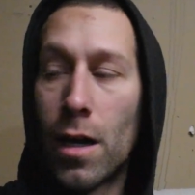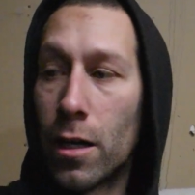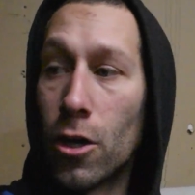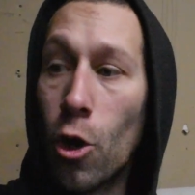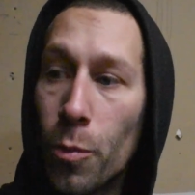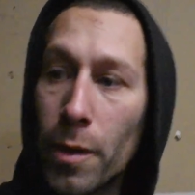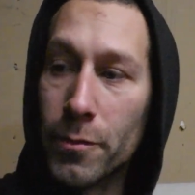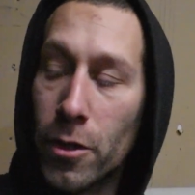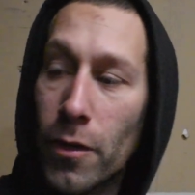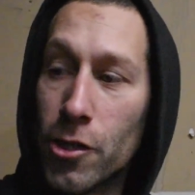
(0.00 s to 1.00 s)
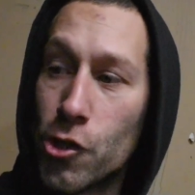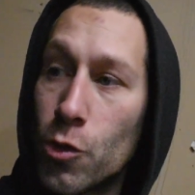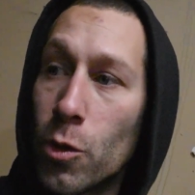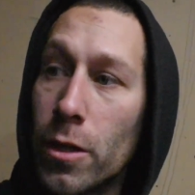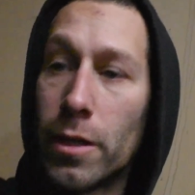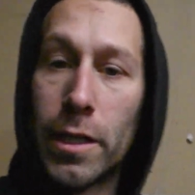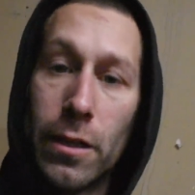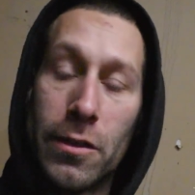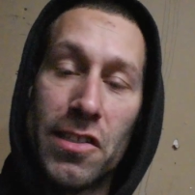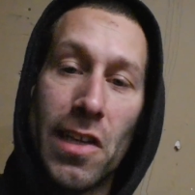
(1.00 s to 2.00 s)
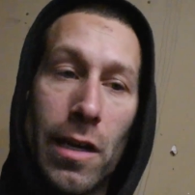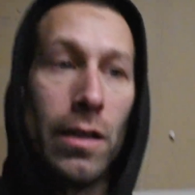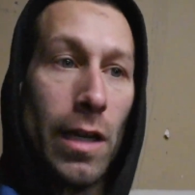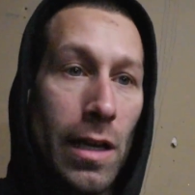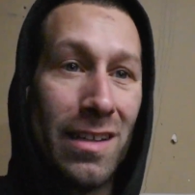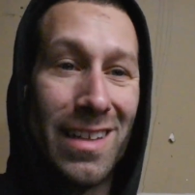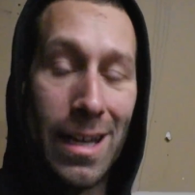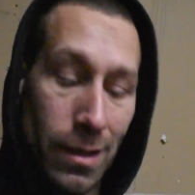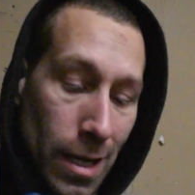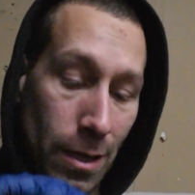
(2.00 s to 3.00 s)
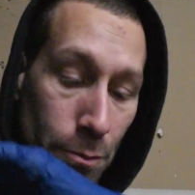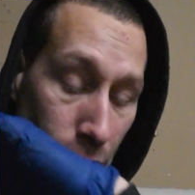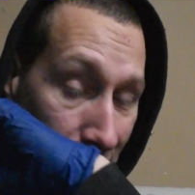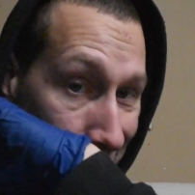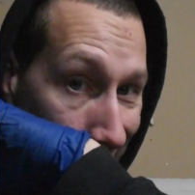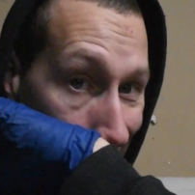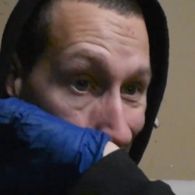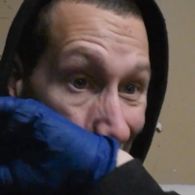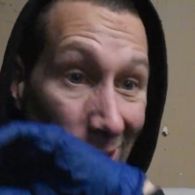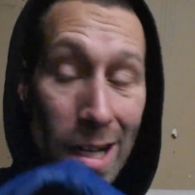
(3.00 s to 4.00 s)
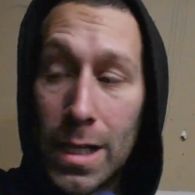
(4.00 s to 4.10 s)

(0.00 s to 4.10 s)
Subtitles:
I'm gonna open up the garage door here in a second. It is getting kind of breezy out.